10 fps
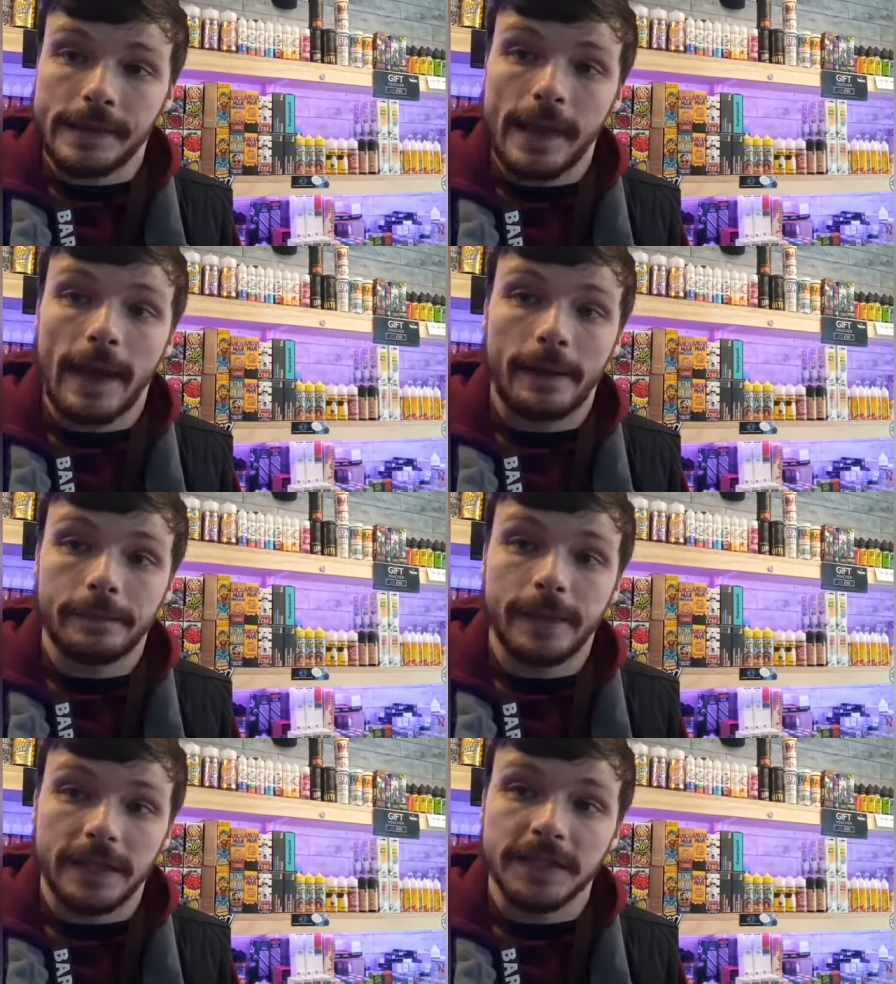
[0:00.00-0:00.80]
that
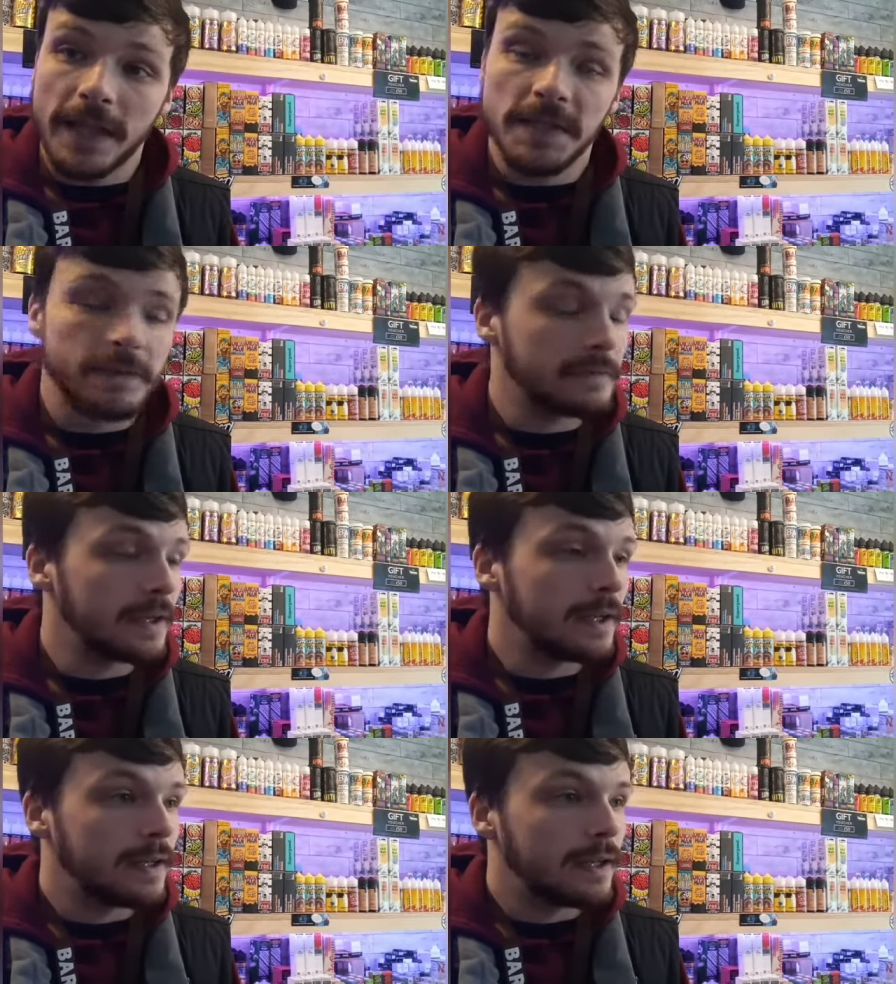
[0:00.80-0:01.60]
extensive.
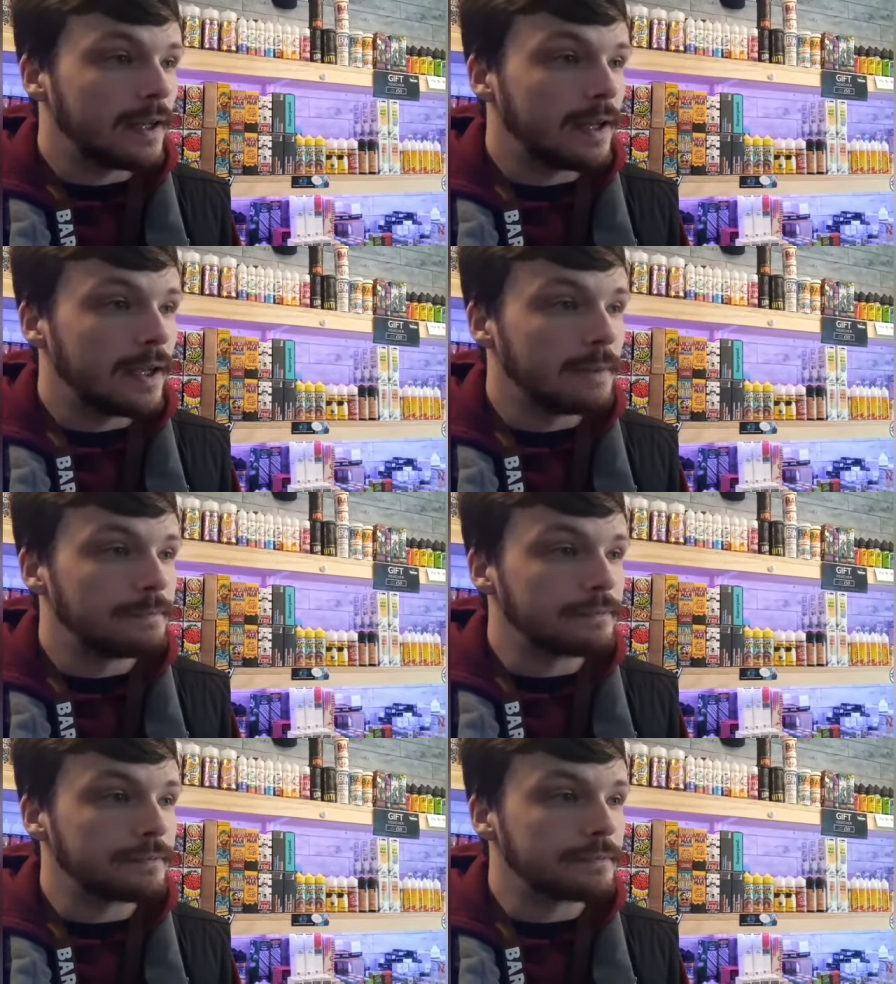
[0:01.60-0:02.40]
Um,